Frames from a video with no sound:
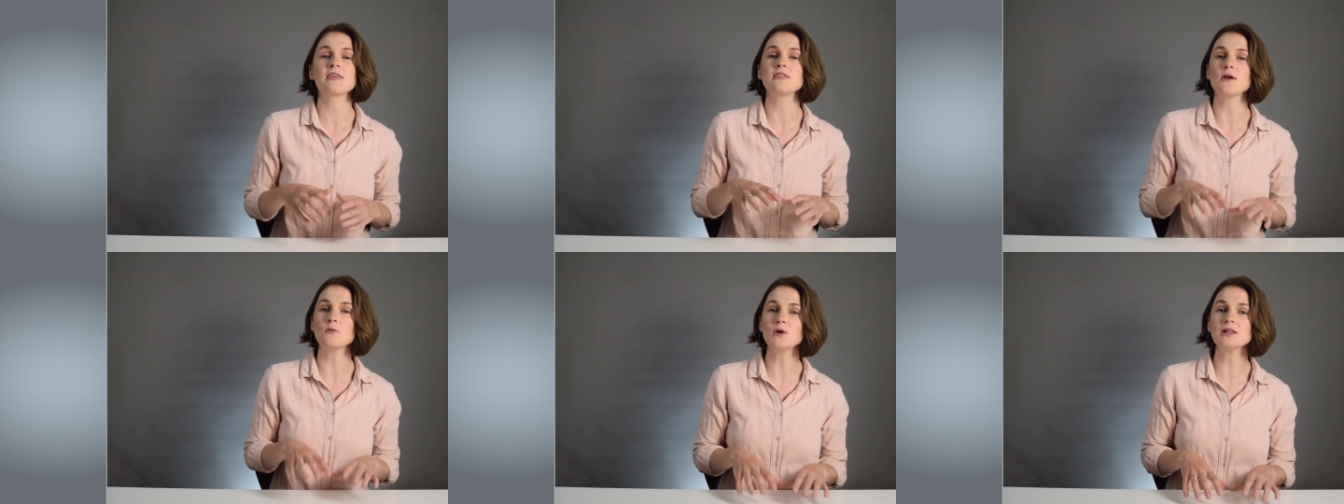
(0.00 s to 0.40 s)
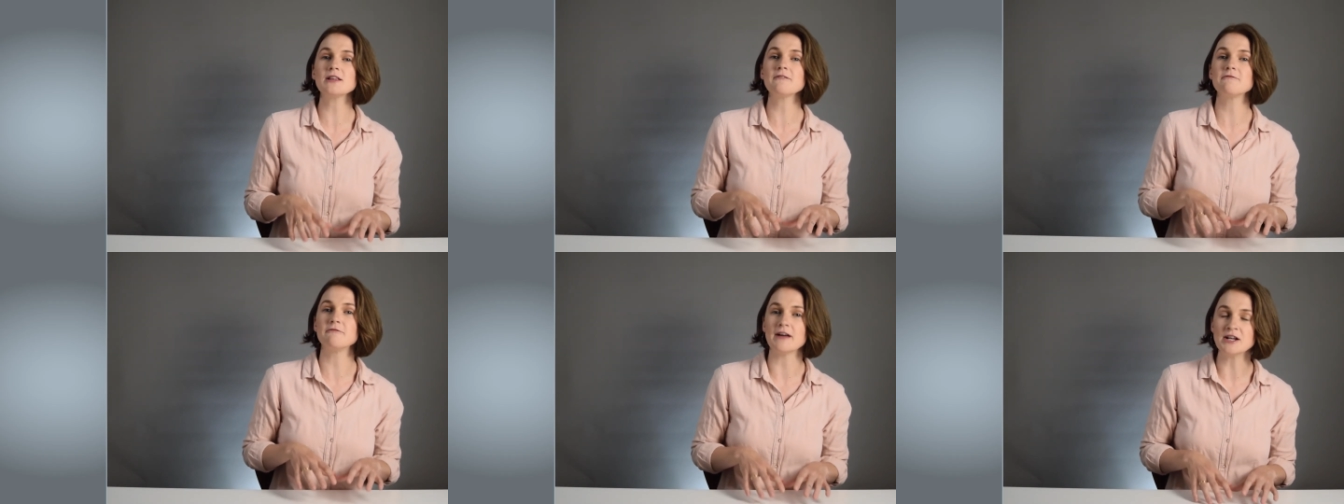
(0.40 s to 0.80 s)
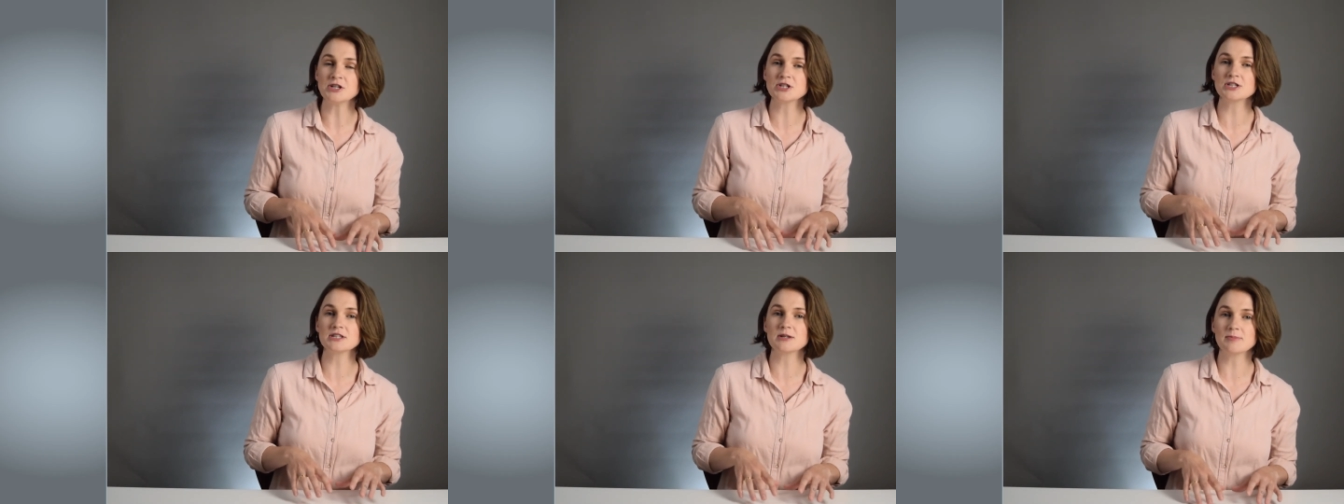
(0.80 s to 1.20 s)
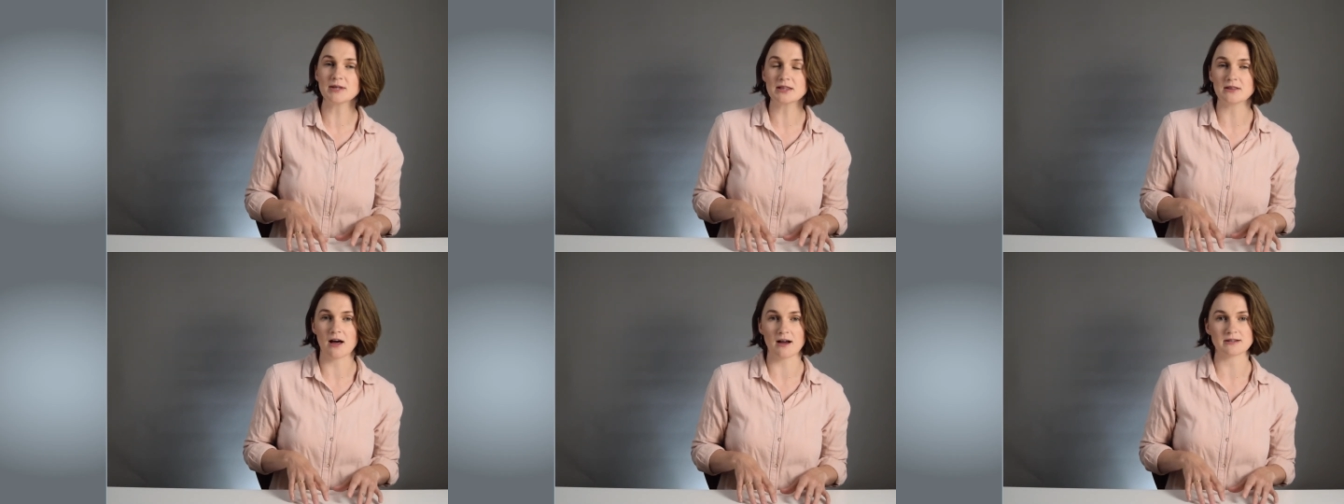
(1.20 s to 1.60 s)
They will eventually be
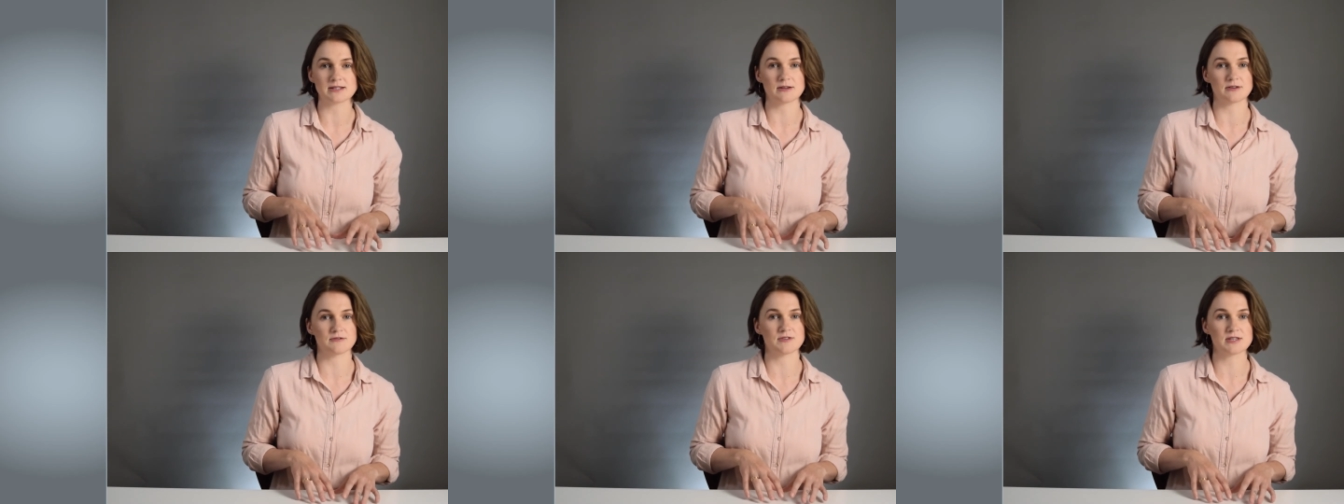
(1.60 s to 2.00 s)
locked out of